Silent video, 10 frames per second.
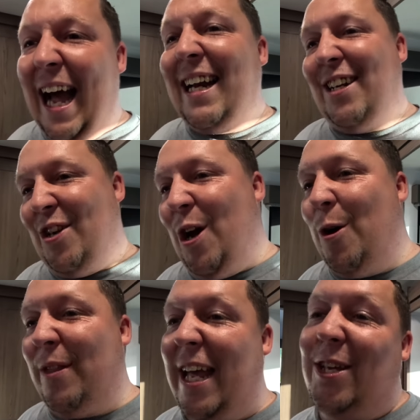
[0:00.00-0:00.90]
I didn't
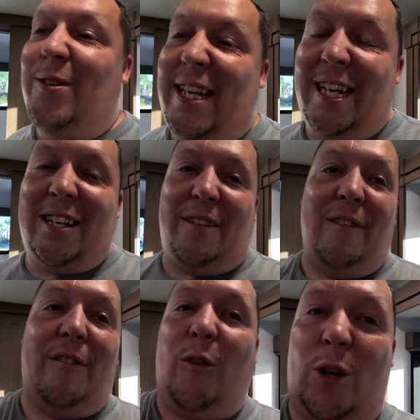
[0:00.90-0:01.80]
know that you needed
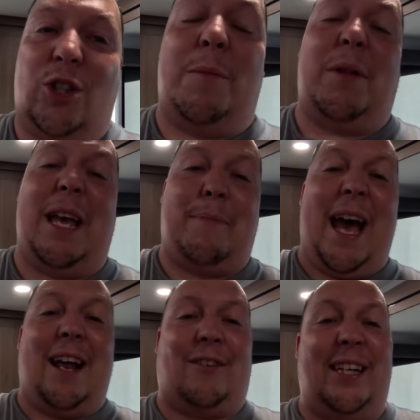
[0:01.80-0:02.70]
four AAA
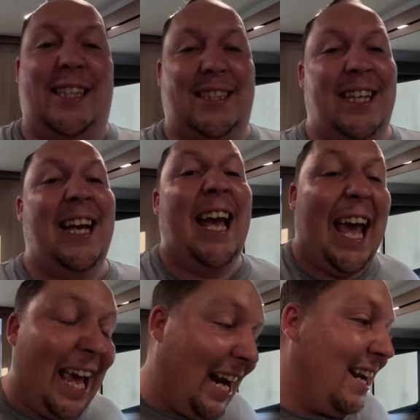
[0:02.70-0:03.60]
batteries,
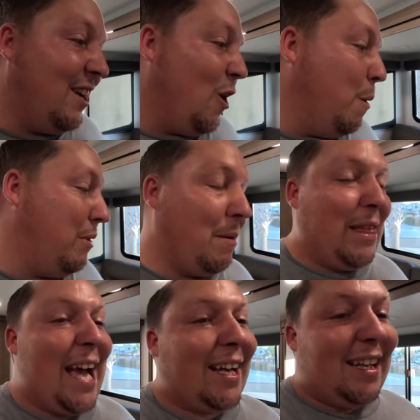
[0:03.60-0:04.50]
and I didn't open up
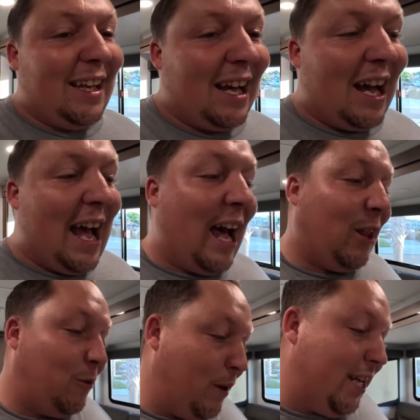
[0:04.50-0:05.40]
that
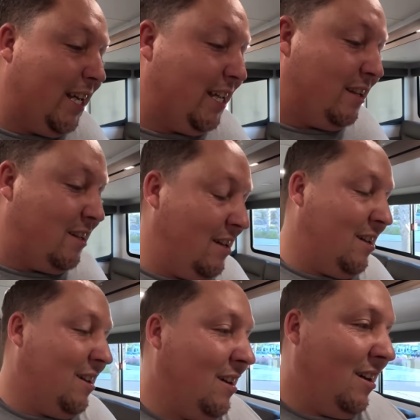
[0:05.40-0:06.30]
Halloween
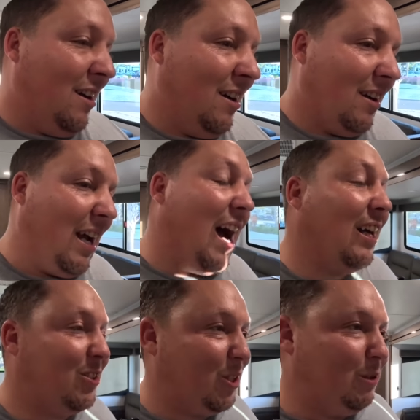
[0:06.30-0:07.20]

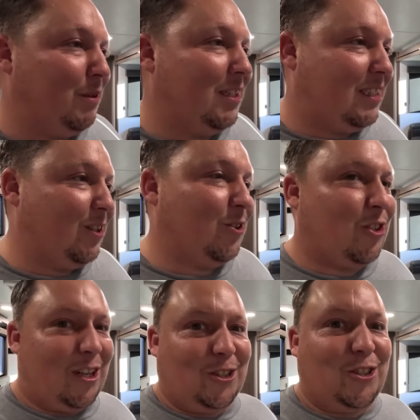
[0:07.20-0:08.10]
costume until
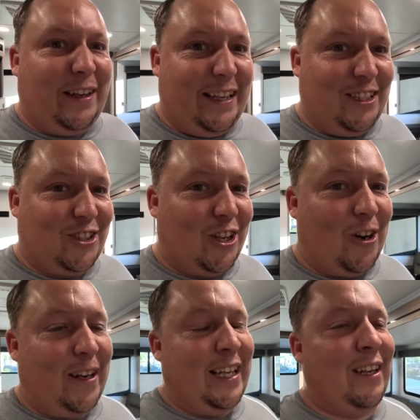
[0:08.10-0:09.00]
trick-or-treating
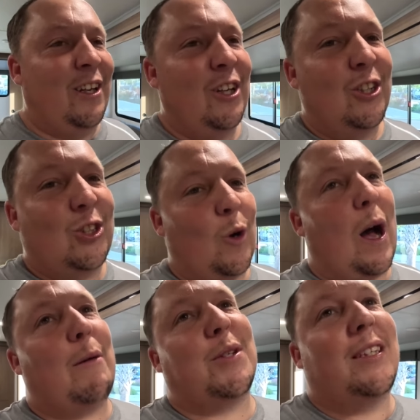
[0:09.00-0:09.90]
started, so
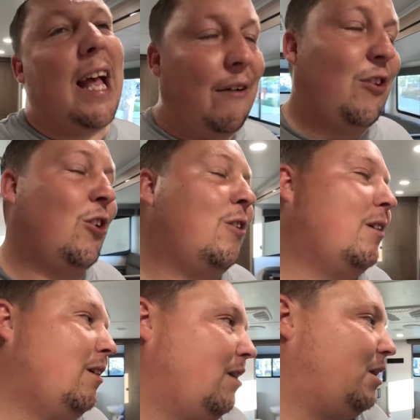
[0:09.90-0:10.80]
I was never
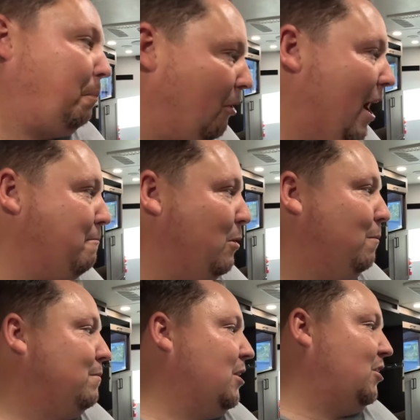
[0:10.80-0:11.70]
the prime
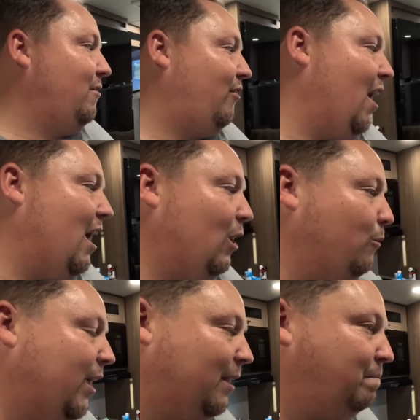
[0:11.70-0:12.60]
pooping position for
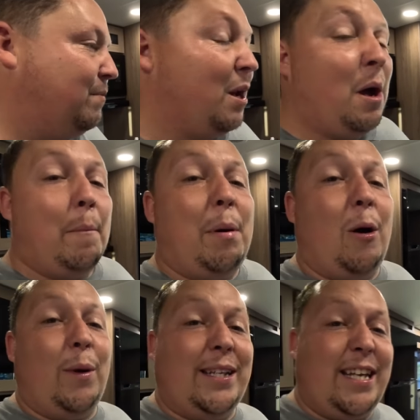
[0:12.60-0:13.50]
Halloween. But we